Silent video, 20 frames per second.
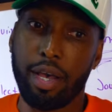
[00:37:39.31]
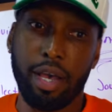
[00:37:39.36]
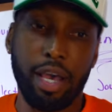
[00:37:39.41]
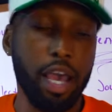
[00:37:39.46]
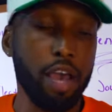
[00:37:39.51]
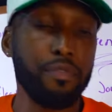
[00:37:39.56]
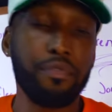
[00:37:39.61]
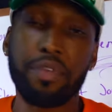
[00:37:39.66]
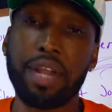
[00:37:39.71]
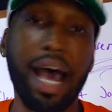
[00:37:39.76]

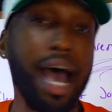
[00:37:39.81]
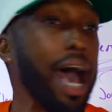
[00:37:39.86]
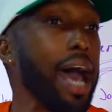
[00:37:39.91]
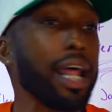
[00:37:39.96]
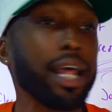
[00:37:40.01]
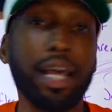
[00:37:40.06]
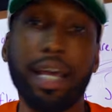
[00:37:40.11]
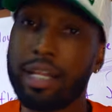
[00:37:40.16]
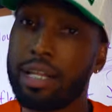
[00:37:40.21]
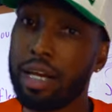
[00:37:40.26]
If
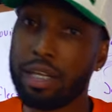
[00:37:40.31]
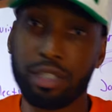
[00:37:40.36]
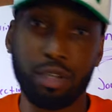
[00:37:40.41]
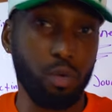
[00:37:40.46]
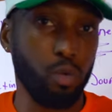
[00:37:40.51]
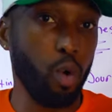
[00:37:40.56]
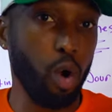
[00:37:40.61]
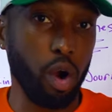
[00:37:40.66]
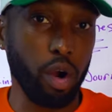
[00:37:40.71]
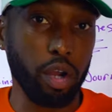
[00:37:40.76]
not, it
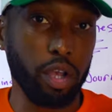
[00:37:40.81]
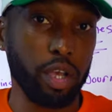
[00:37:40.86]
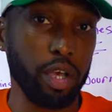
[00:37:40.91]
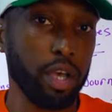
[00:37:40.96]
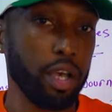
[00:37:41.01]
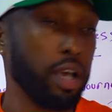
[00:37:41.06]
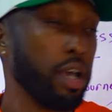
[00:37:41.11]
doesn't work.